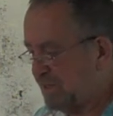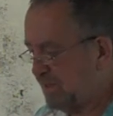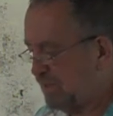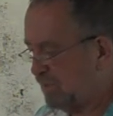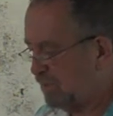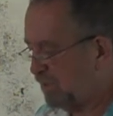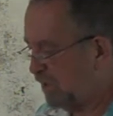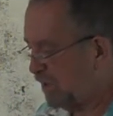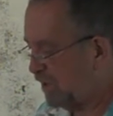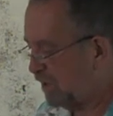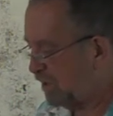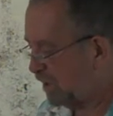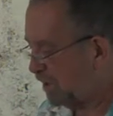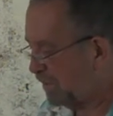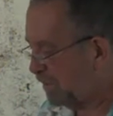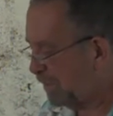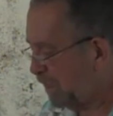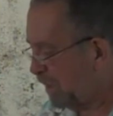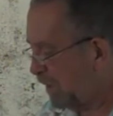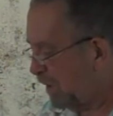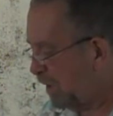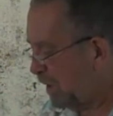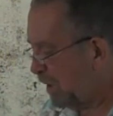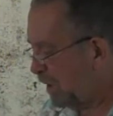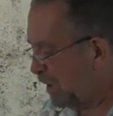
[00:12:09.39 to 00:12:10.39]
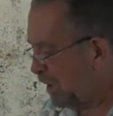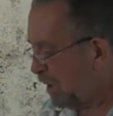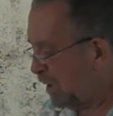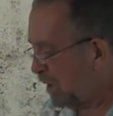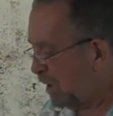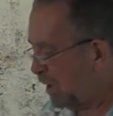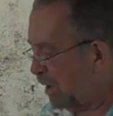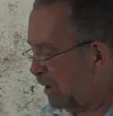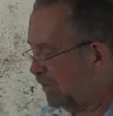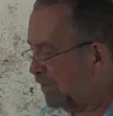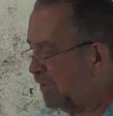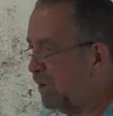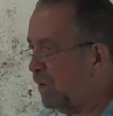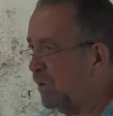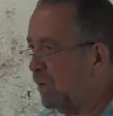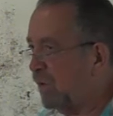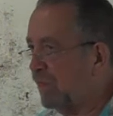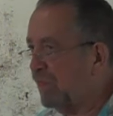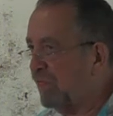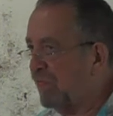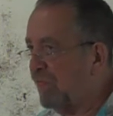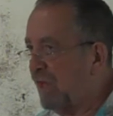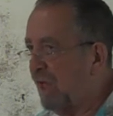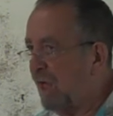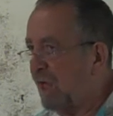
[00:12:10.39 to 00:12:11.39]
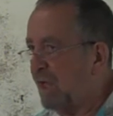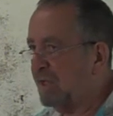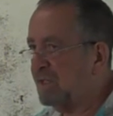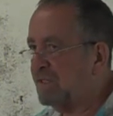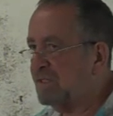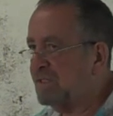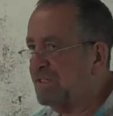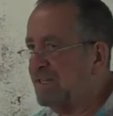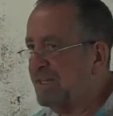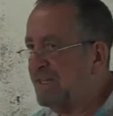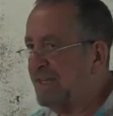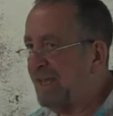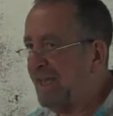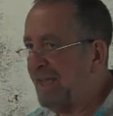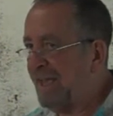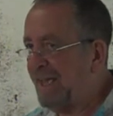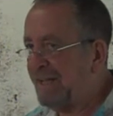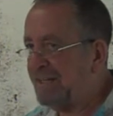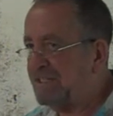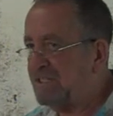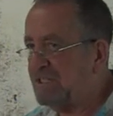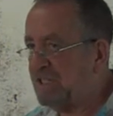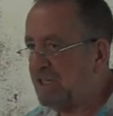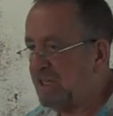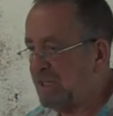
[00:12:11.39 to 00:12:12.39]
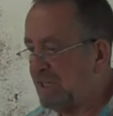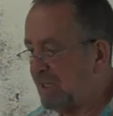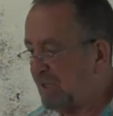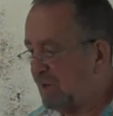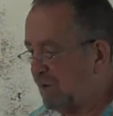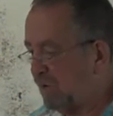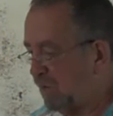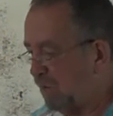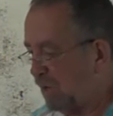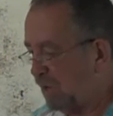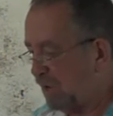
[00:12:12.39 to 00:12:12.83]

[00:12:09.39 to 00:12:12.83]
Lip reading: of course, after you've written a collection of short stories.